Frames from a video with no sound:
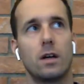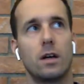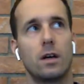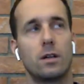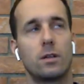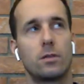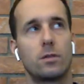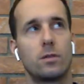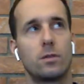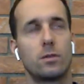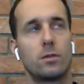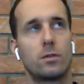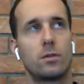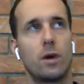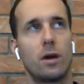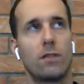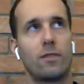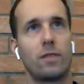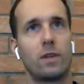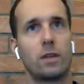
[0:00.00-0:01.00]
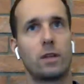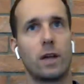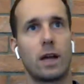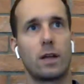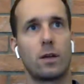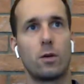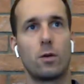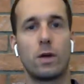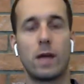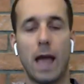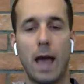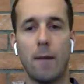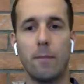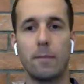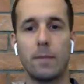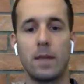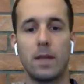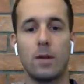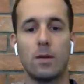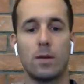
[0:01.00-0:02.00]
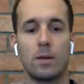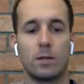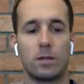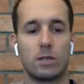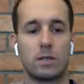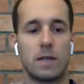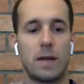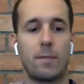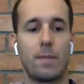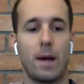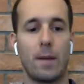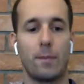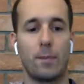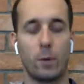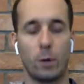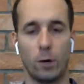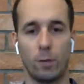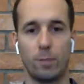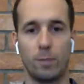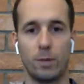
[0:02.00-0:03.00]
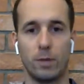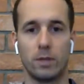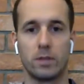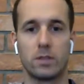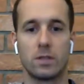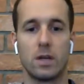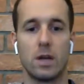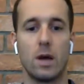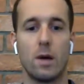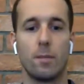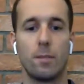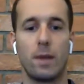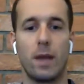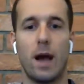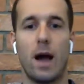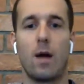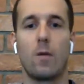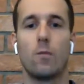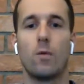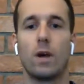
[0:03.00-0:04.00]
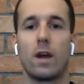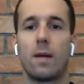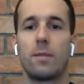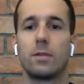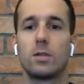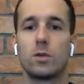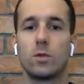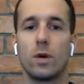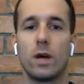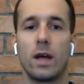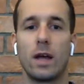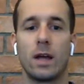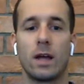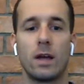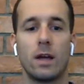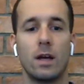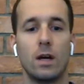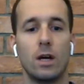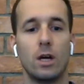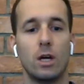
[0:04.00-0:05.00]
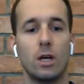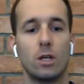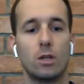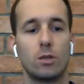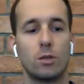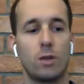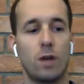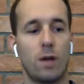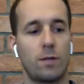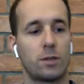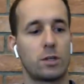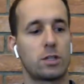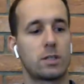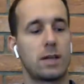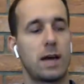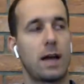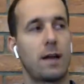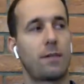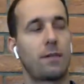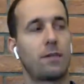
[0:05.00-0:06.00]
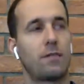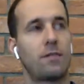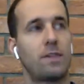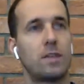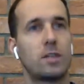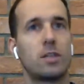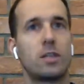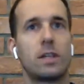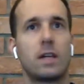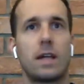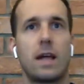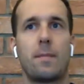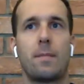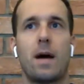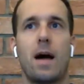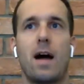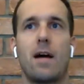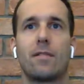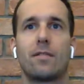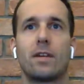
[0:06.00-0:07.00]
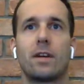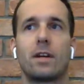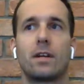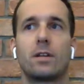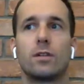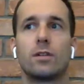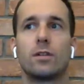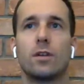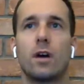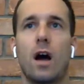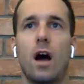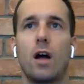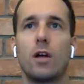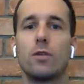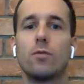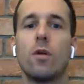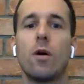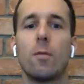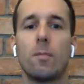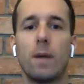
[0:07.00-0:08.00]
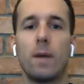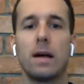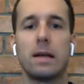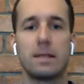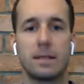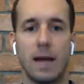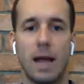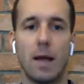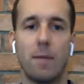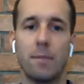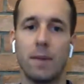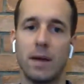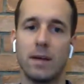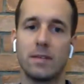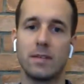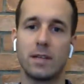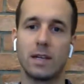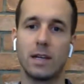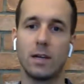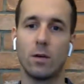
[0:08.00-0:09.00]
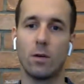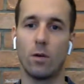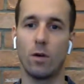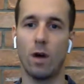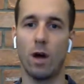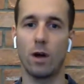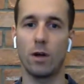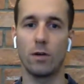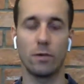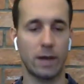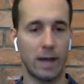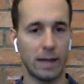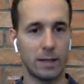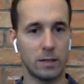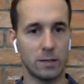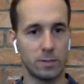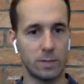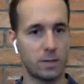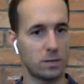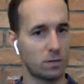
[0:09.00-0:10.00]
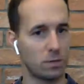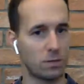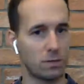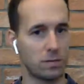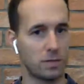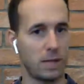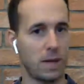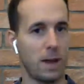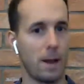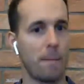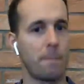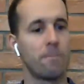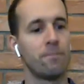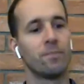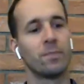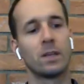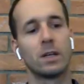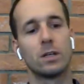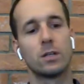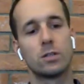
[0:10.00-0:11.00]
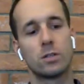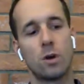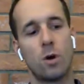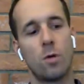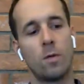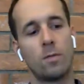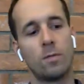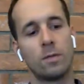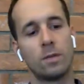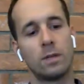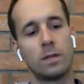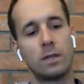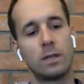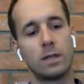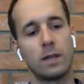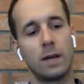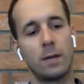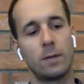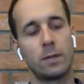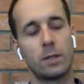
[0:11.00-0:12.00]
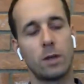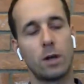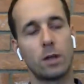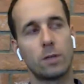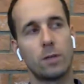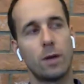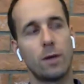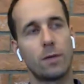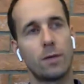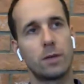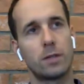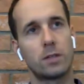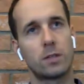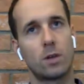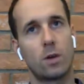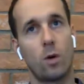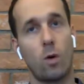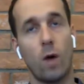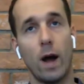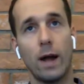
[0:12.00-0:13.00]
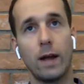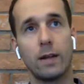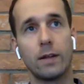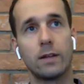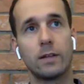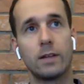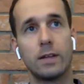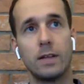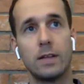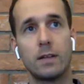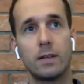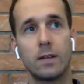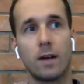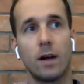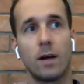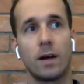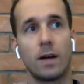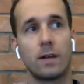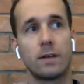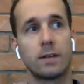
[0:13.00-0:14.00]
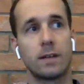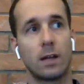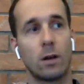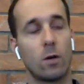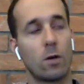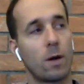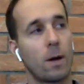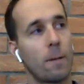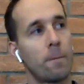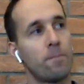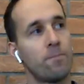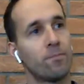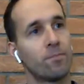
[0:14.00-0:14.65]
uh, do, do I feel like you get me? You understand my purpose behind what I'm doing? Do you understand the vision that I'm having? Are you on my side basically, or are you against me, so to say? So uh, we talked about this quite in detail, and I said, look,